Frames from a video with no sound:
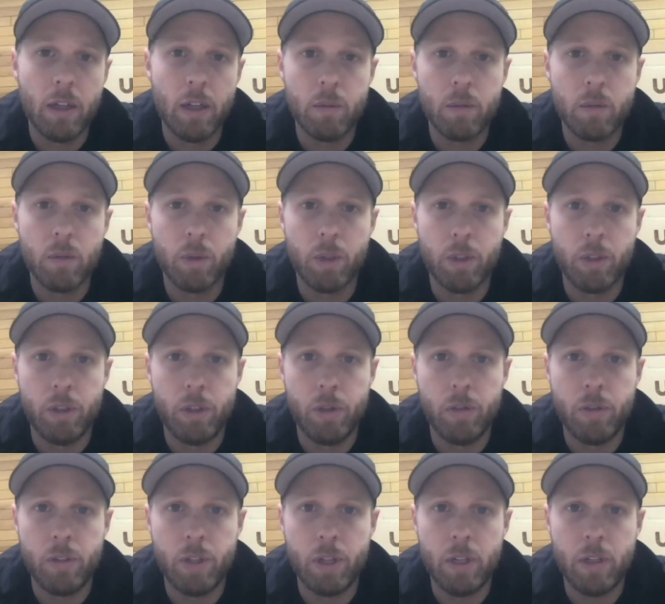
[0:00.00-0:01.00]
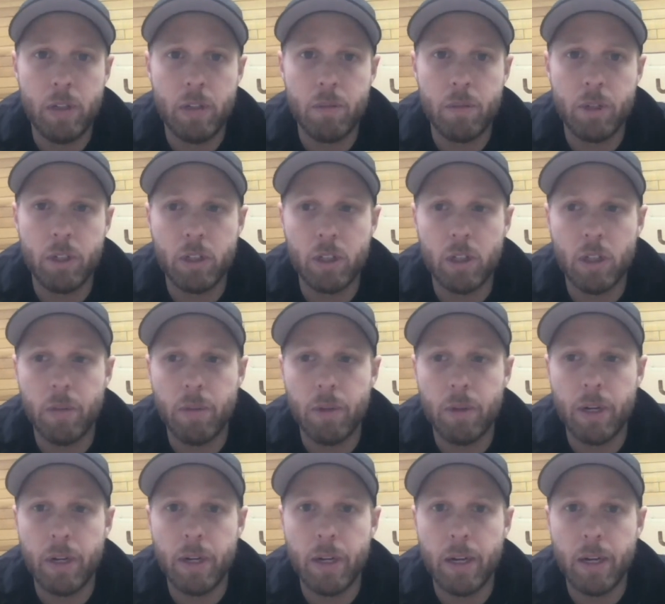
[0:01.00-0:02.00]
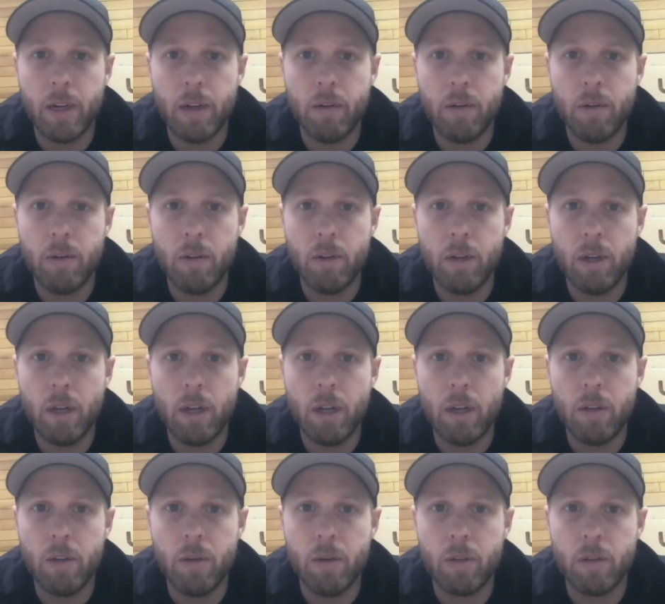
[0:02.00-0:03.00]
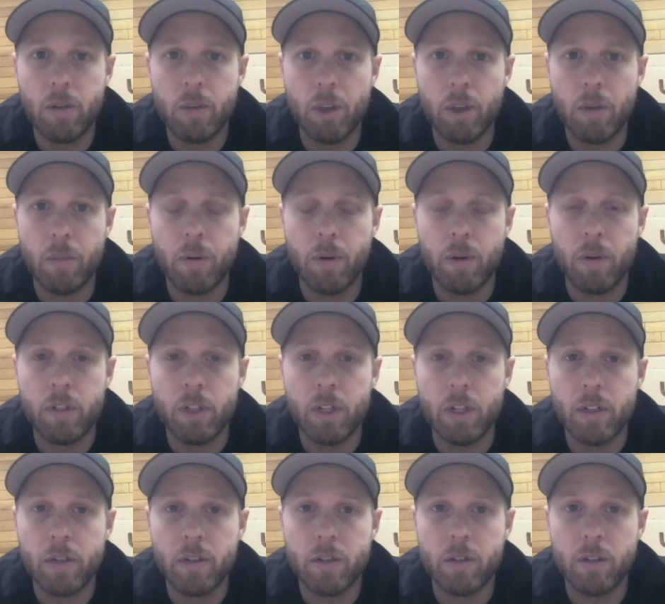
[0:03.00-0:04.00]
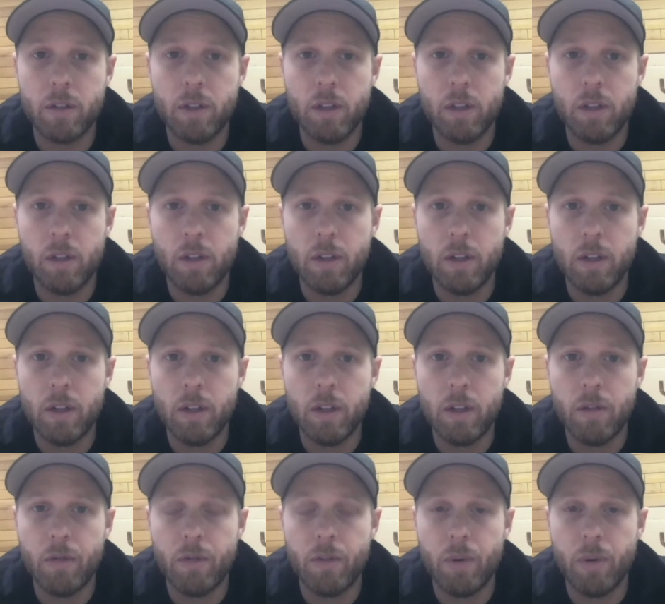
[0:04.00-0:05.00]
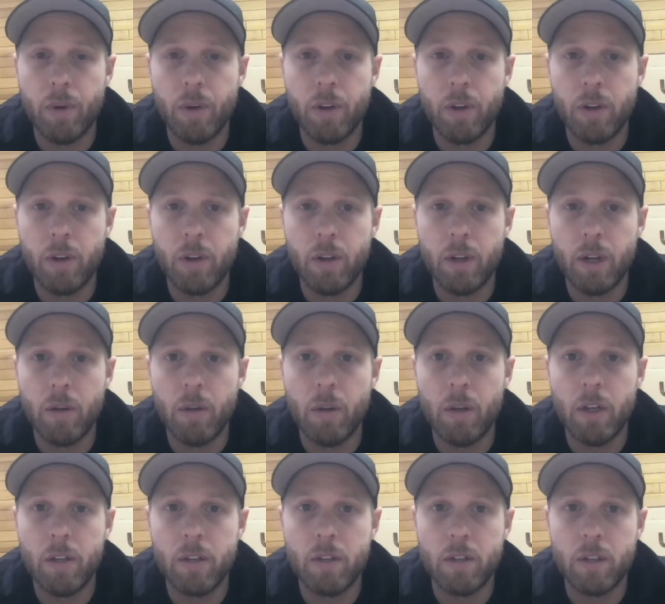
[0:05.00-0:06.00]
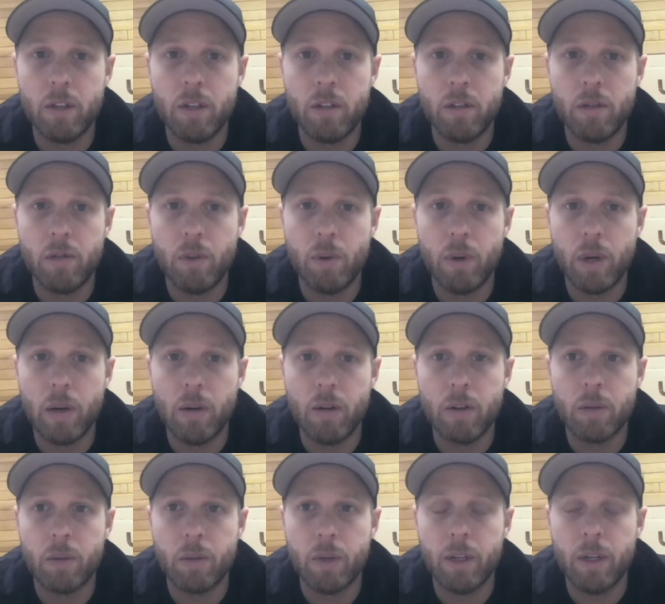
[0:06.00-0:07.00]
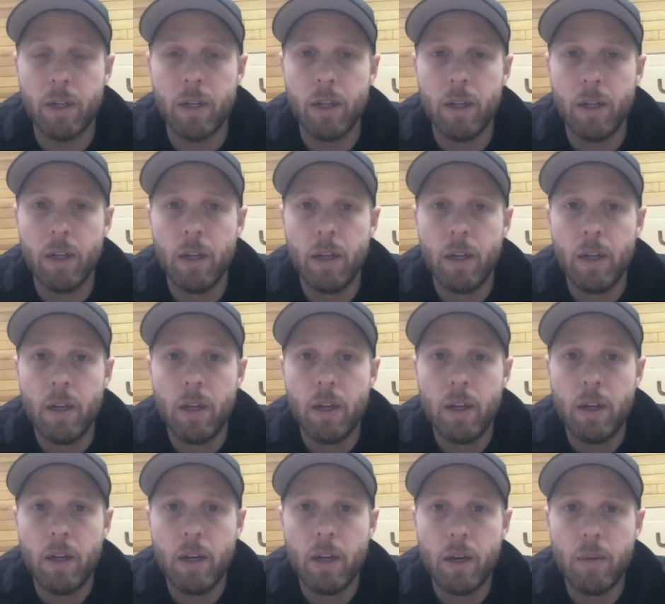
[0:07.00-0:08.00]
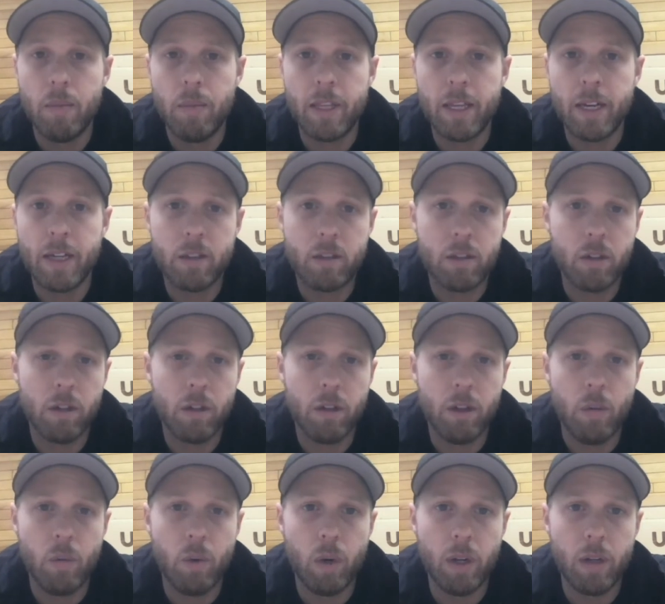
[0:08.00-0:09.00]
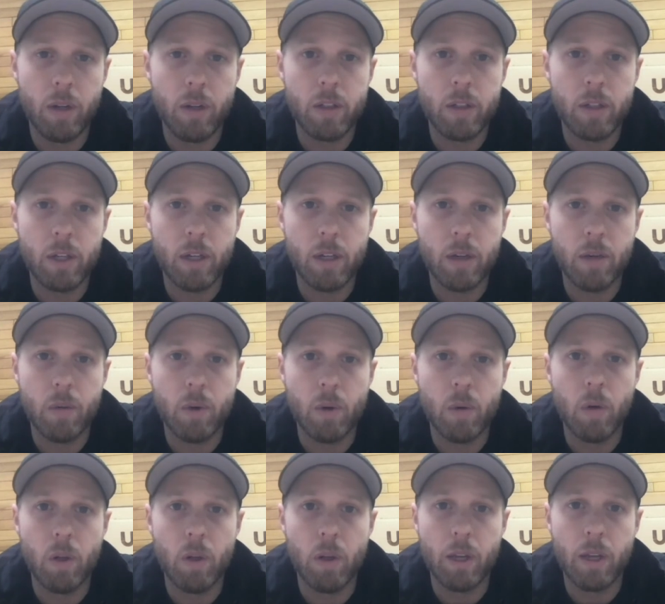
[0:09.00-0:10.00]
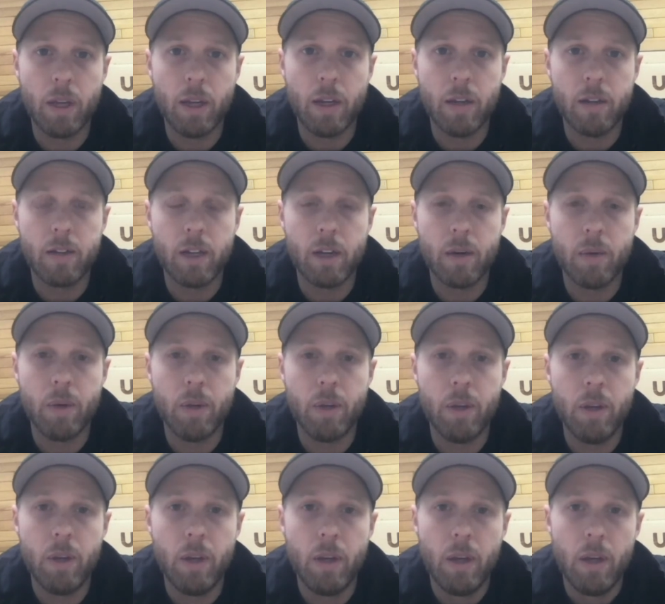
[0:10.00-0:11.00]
So we're in 2 cities in British Columbia right now, and doing some other projects in a few other outlying cities a few hours away. But that's certainly what we're looking at, is how do we